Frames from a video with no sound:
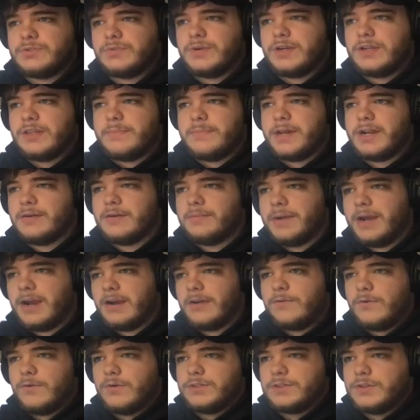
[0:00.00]
is one of the better
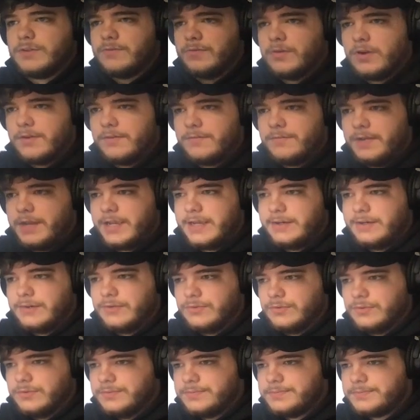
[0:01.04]
power forwards over on
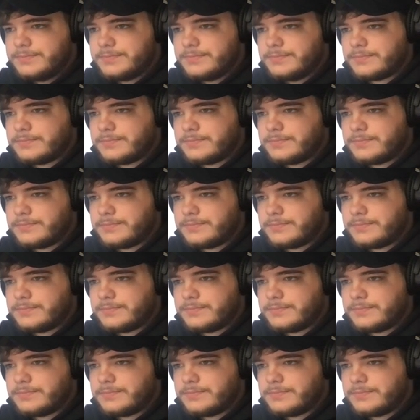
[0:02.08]
FanDuel.